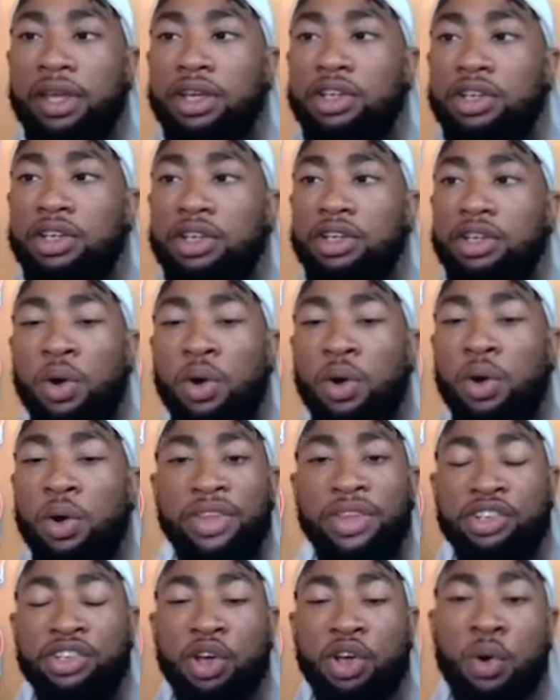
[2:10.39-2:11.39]
So
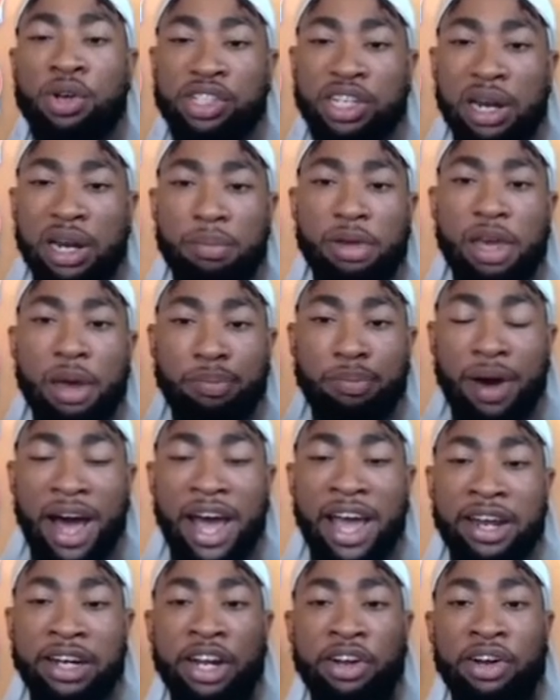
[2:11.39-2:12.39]
there's always going to be a
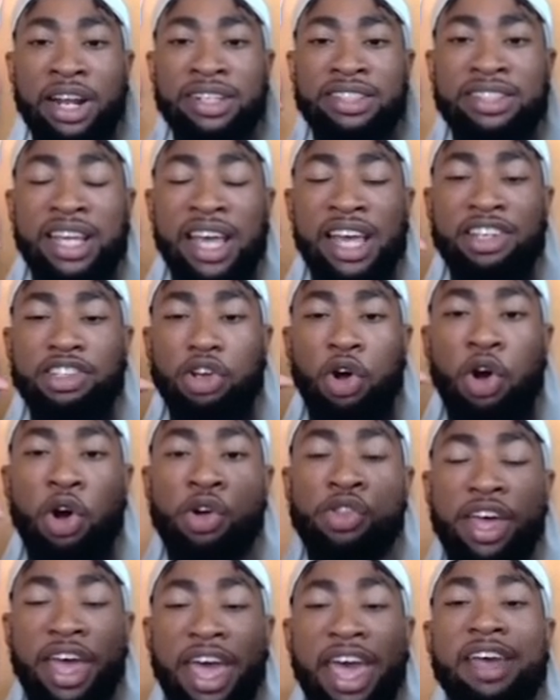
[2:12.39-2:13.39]
pioneer that takes
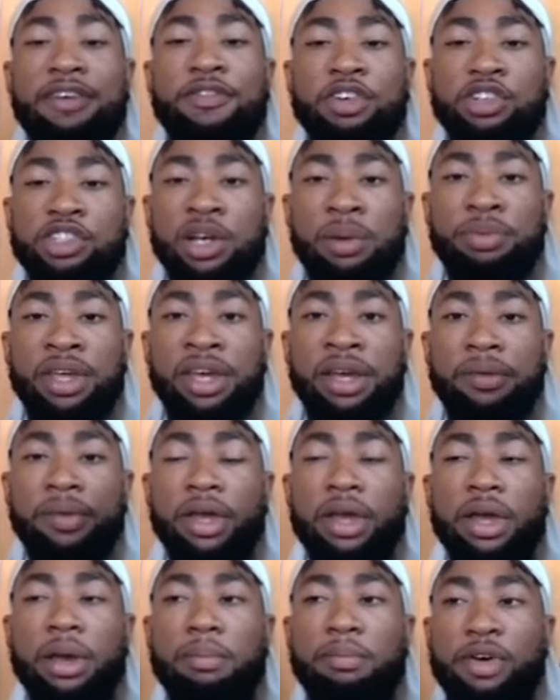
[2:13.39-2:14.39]
all the hate for something
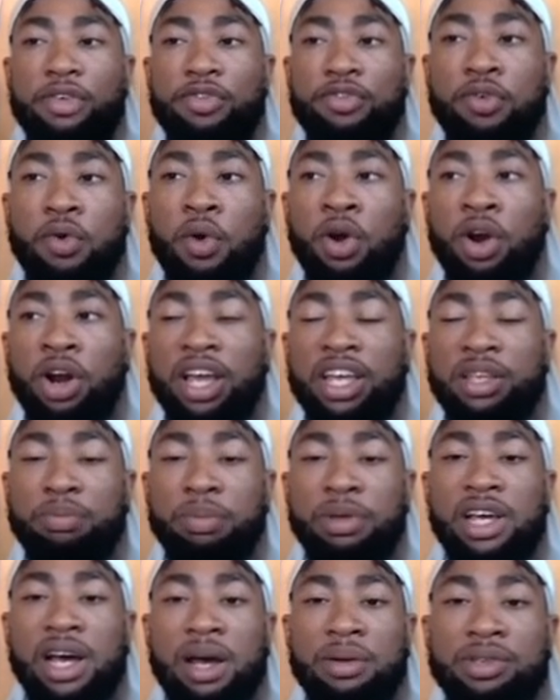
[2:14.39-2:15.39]
before it
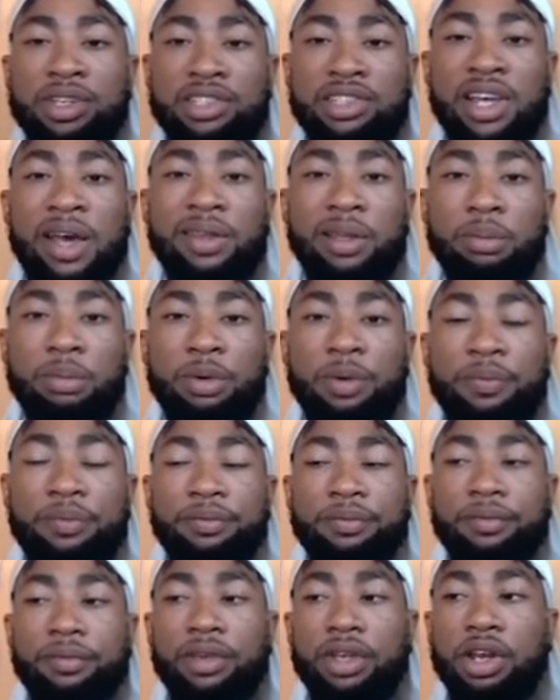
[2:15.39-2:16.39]
becomes acceptable.
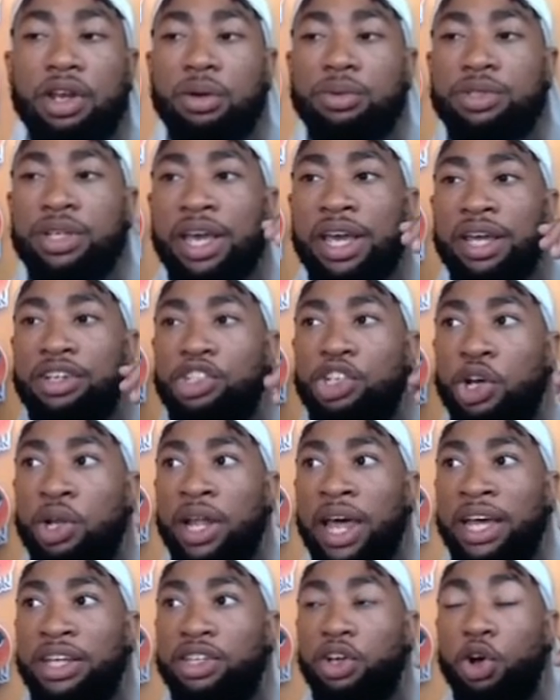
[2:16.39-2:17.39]
You know what I'm saying? So
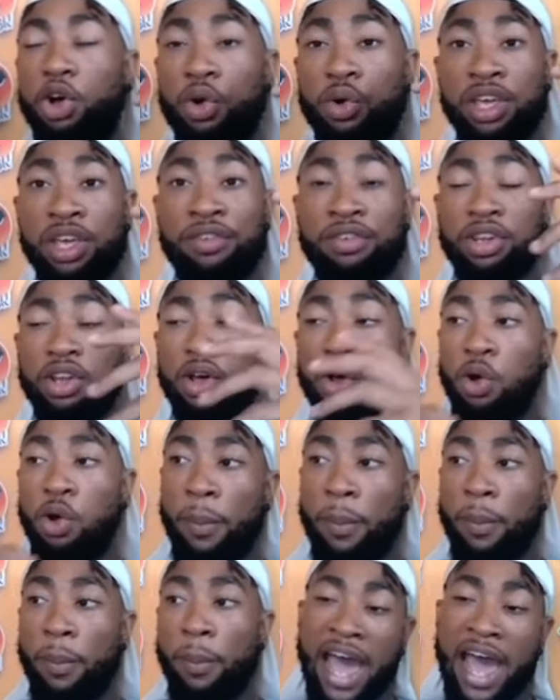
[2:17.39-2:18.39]
like the whole
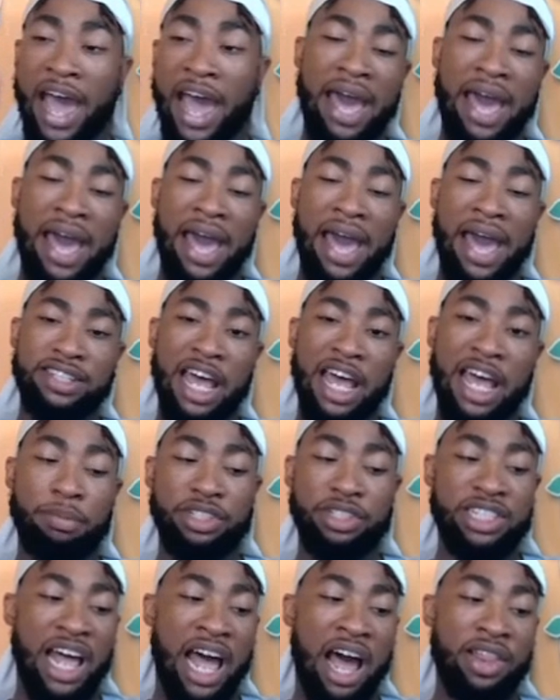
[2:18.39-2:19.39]
backpack type of
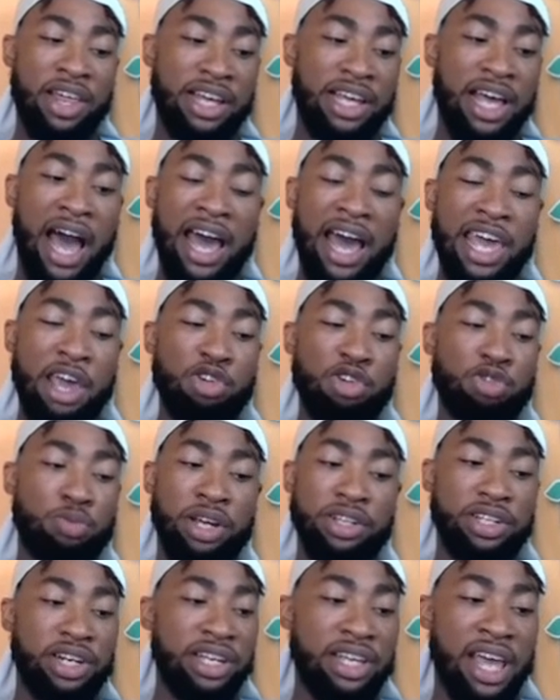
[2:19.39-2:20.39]
style that Kanye was
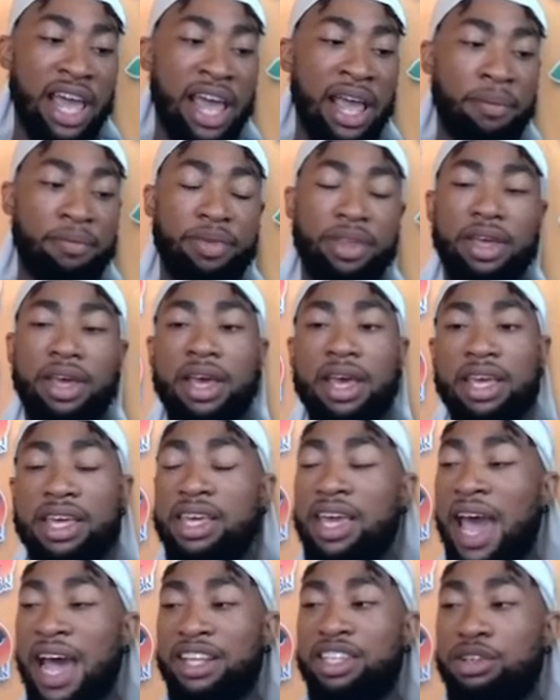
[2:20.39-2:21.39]
bringing to the game,
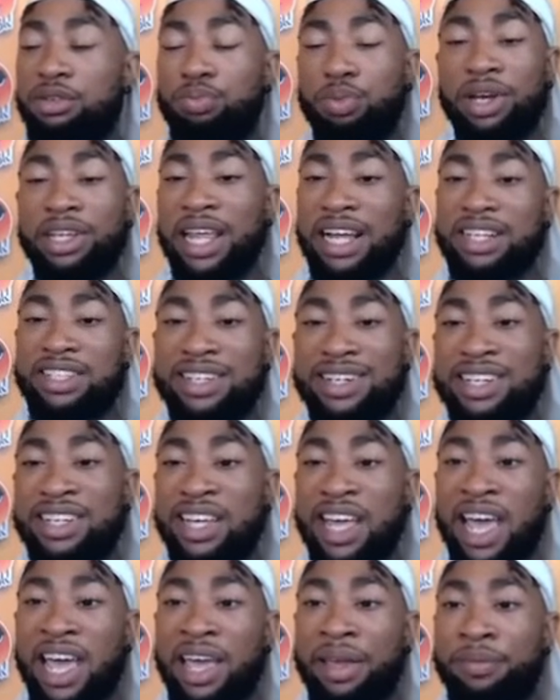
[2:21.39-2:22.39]
he had to bring that to the
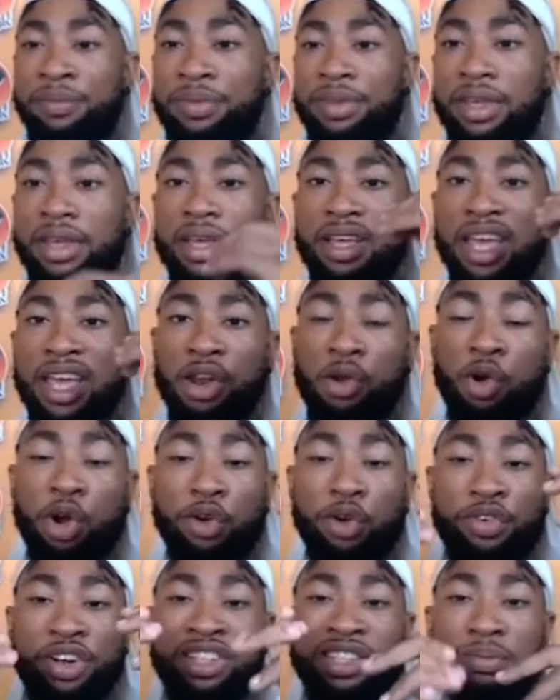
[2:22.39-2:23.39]
game in
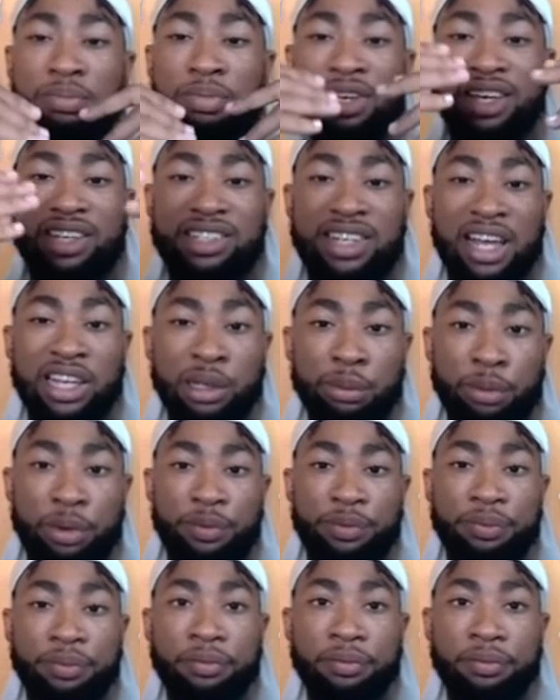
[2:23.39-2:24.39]
order for it to be acceptable.
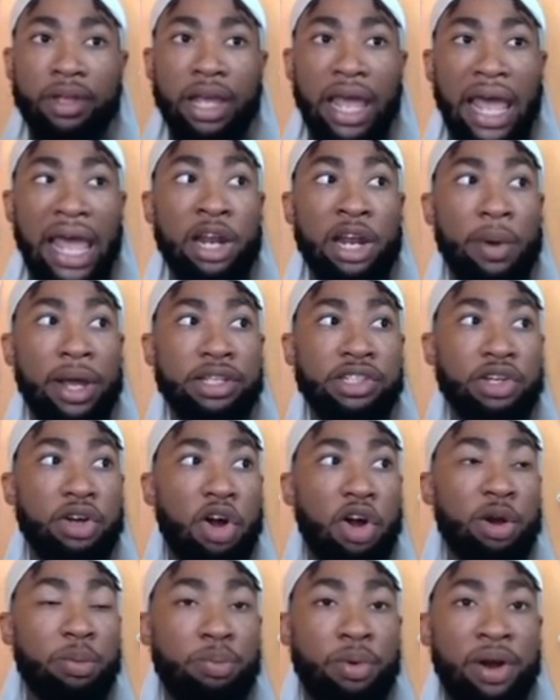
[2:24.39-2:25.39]
808s and
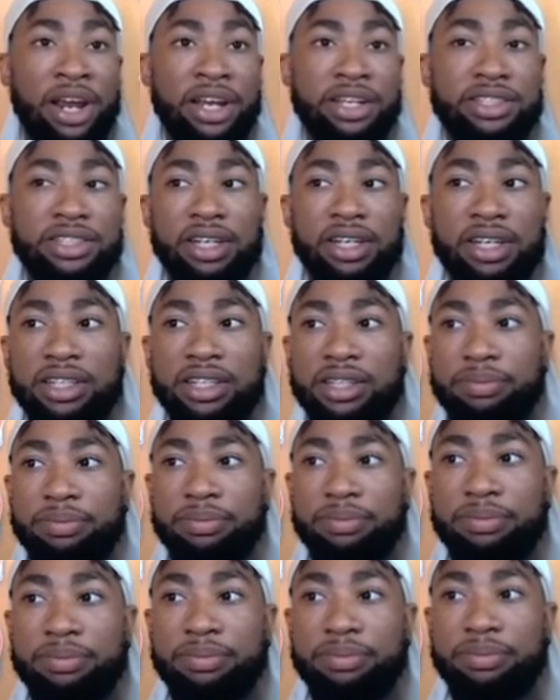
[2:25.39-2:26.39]
Heartbreaks,
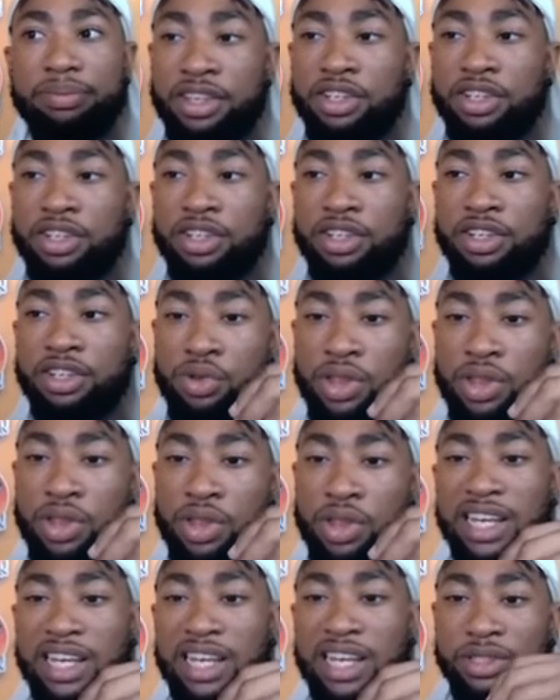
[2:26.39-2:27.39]
people had to do
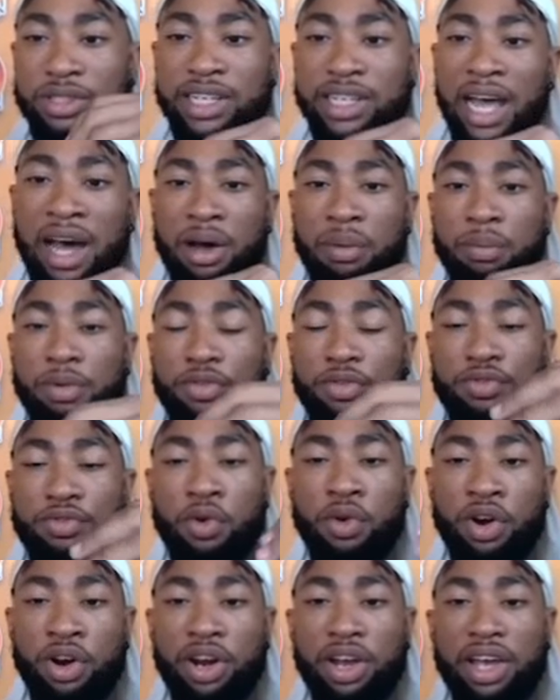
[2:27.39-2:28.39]
that type of sound
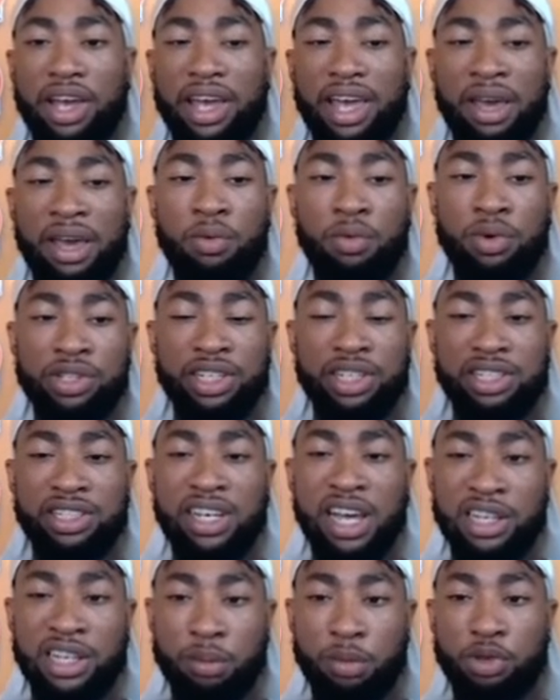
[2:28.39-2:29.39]
before it was
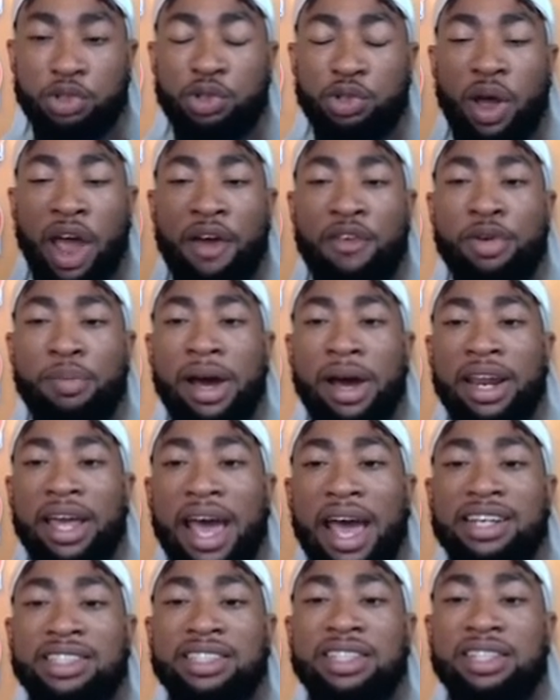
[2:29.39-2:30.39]
acceptable. So everybody
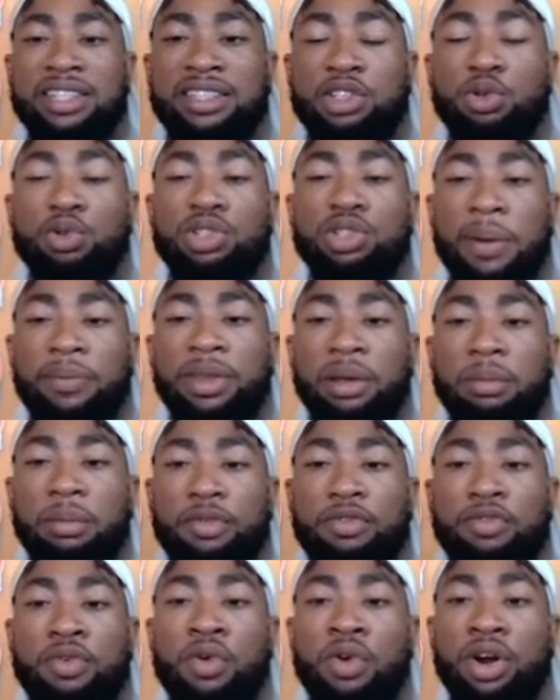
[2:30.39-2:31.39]
has to do something
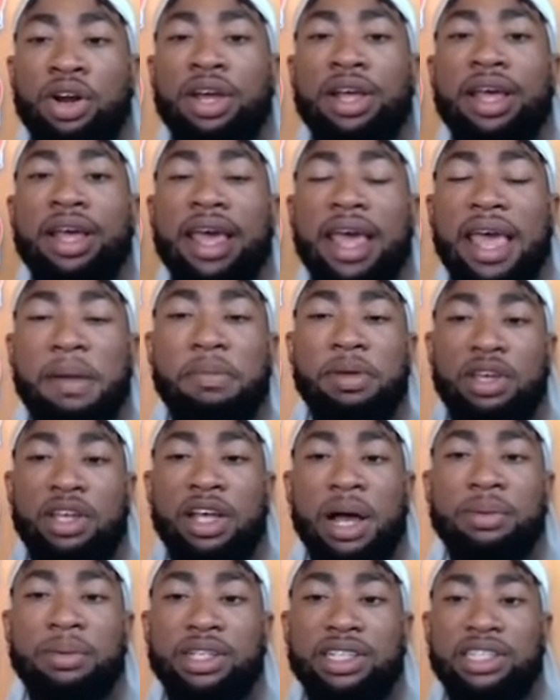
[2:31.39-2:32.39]
before it
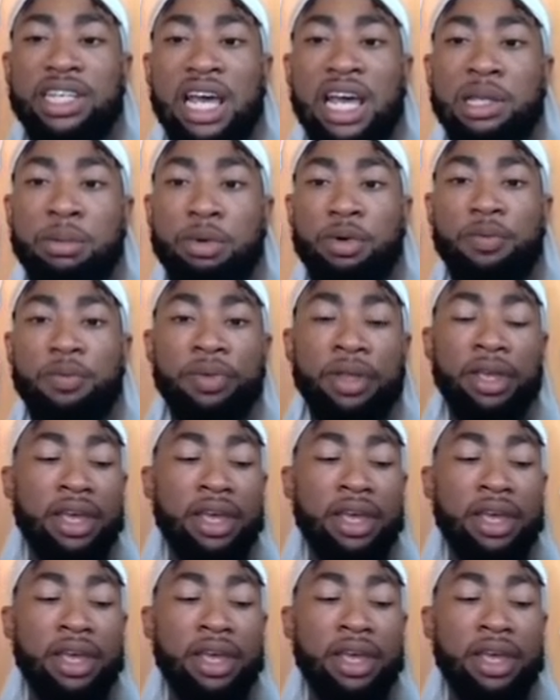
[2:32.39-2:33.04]
becomes acceptable.